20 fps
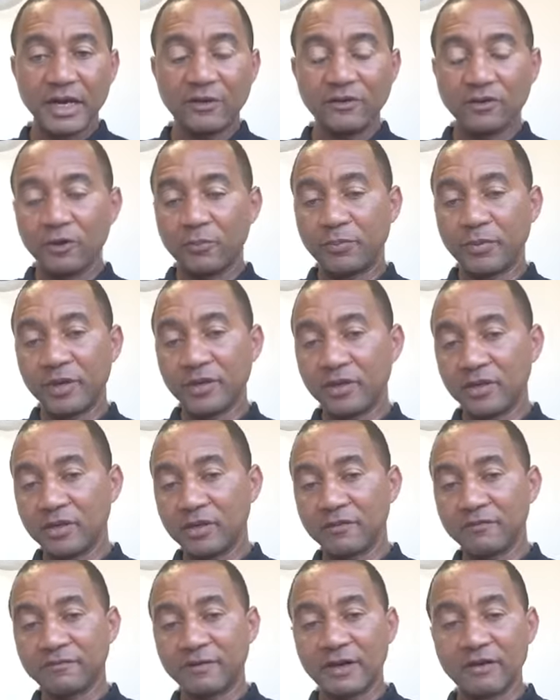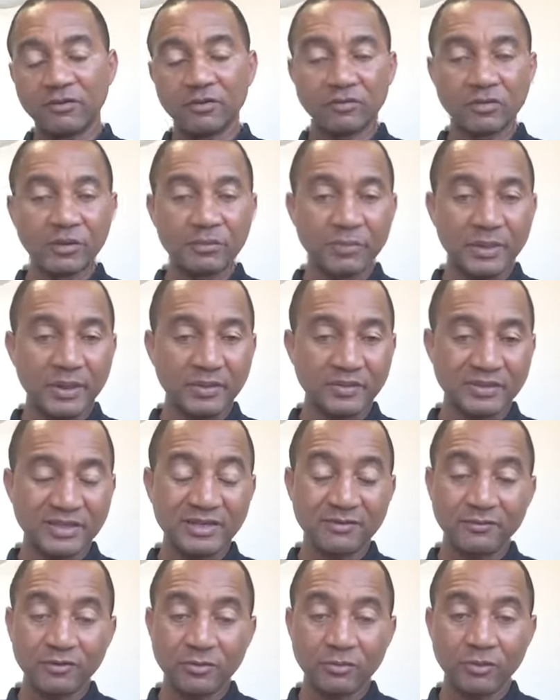and you're paying in
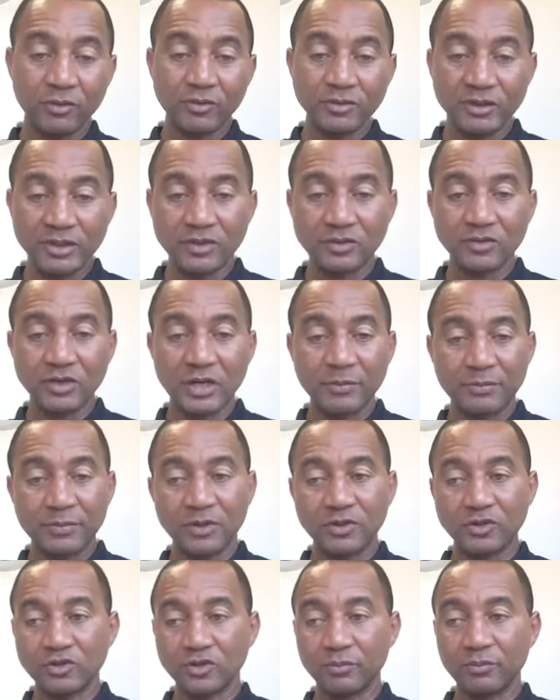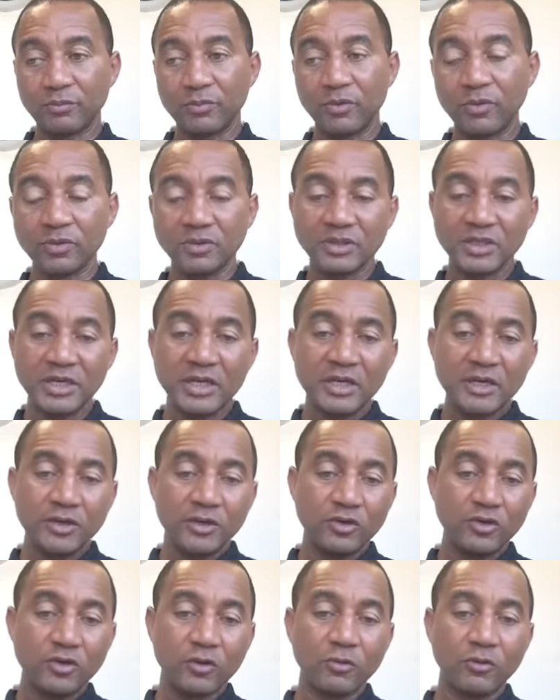£500 every month into that pension pot,
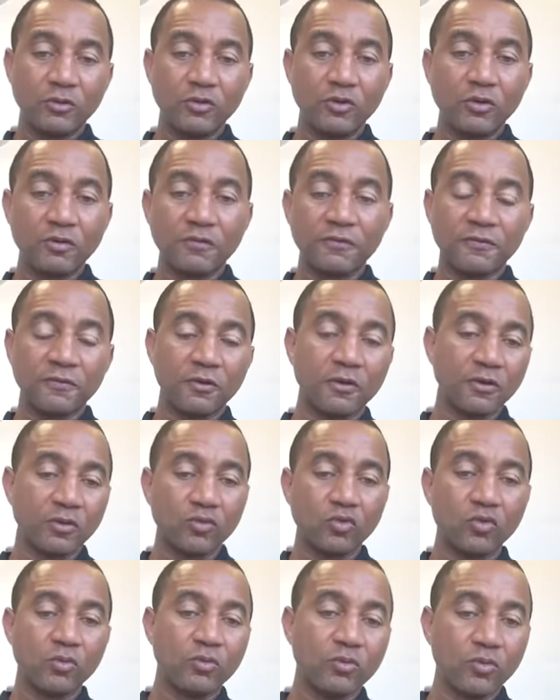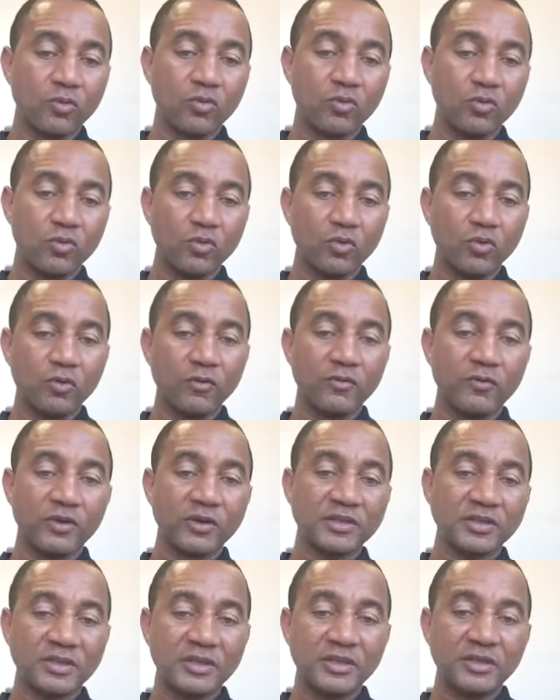your fund will
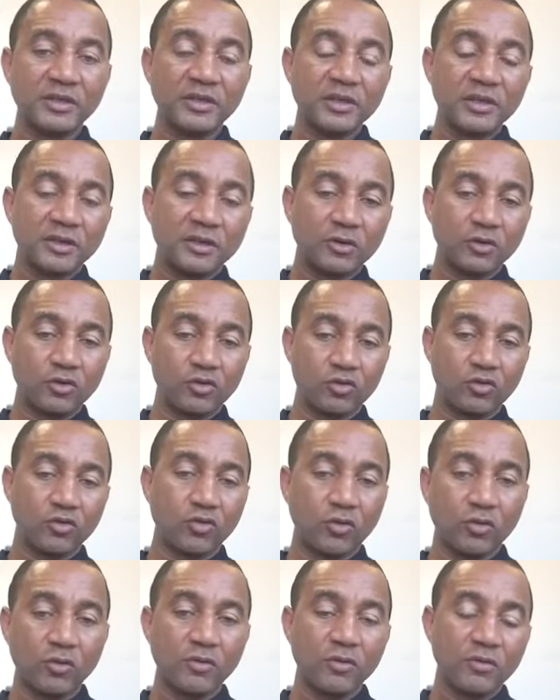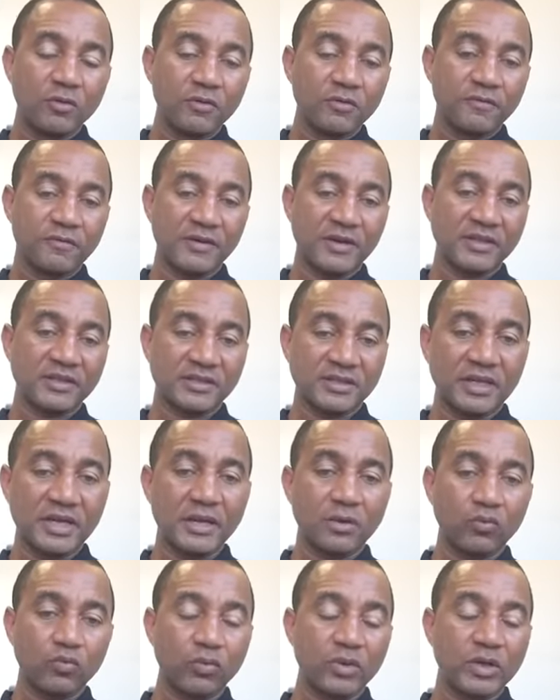obviously grow faster
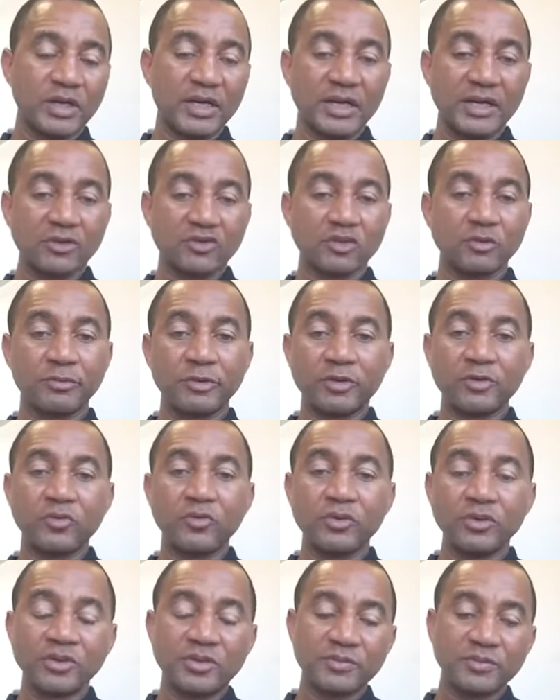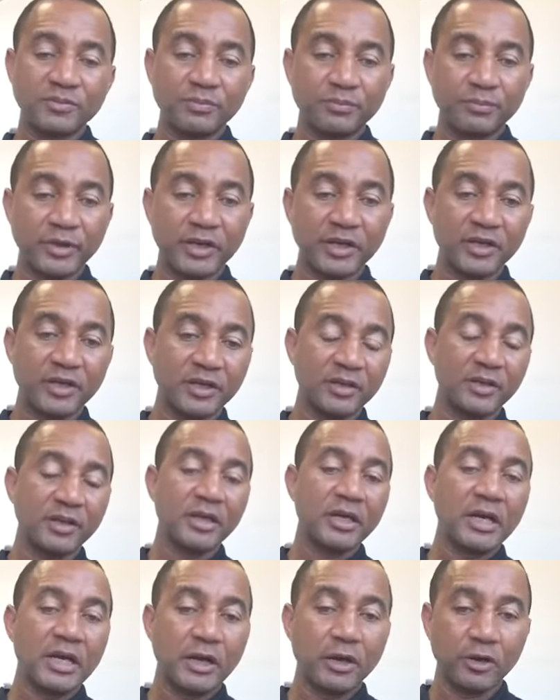and quicker than somebody who is paying in
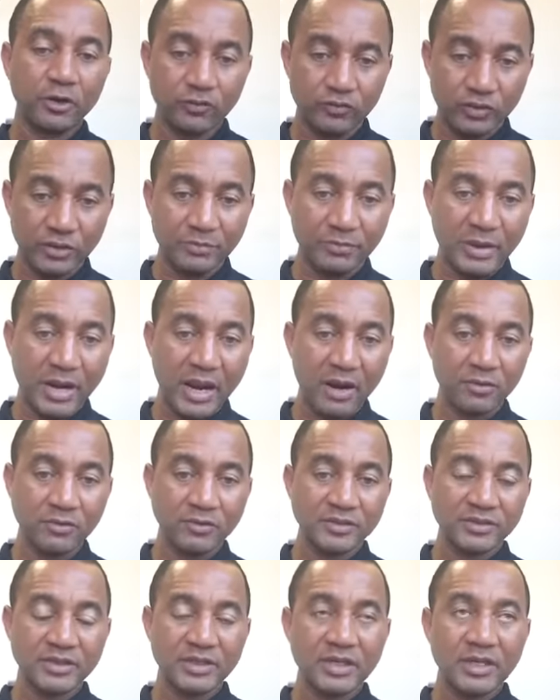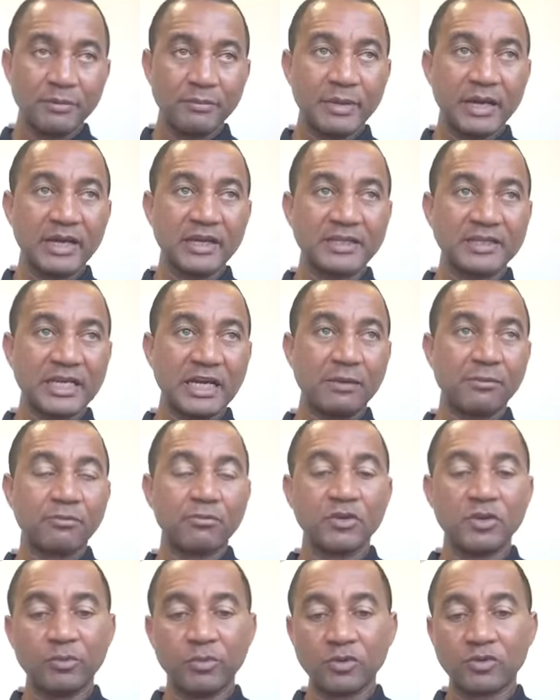£100. By the
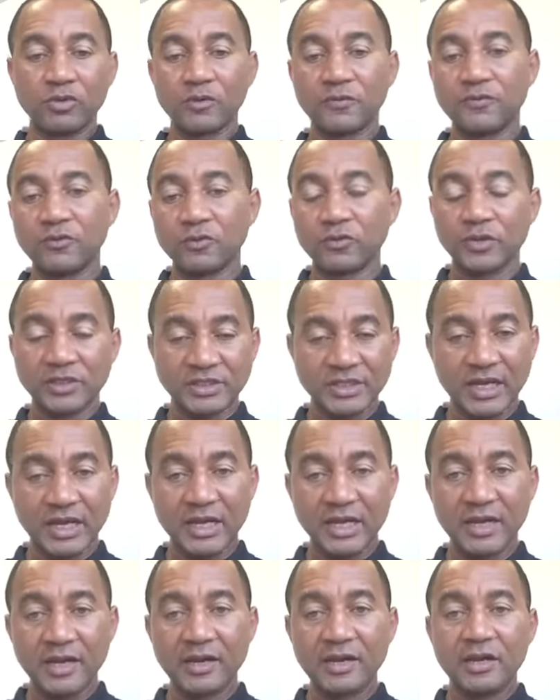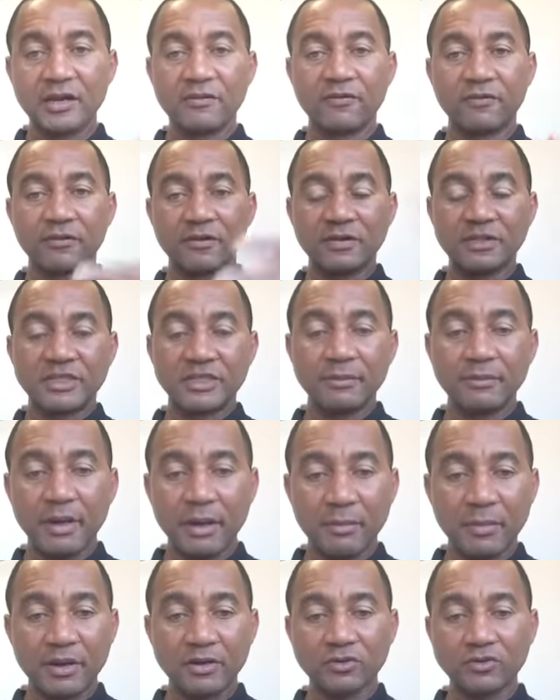time the both of you retire, for the same
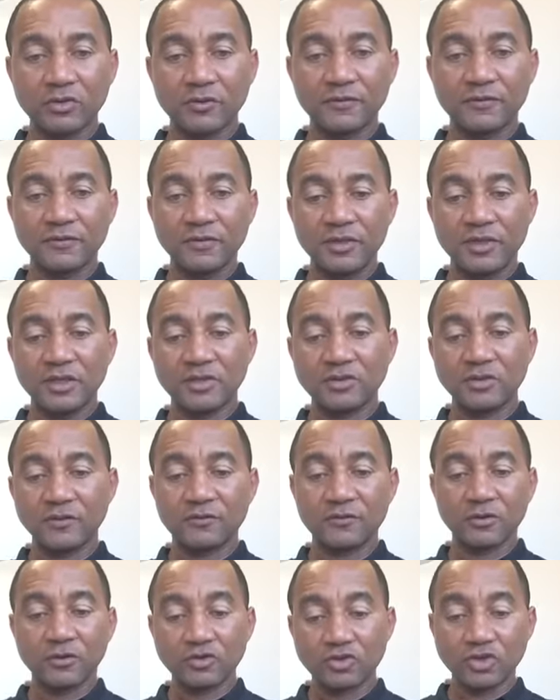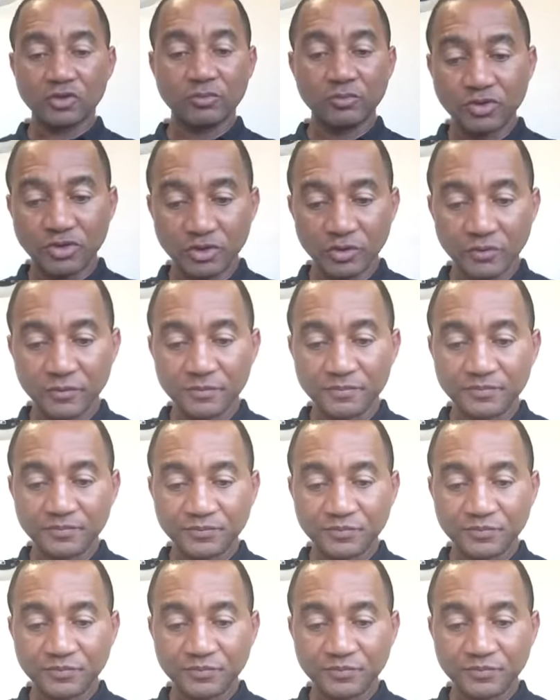amount of years of contribution,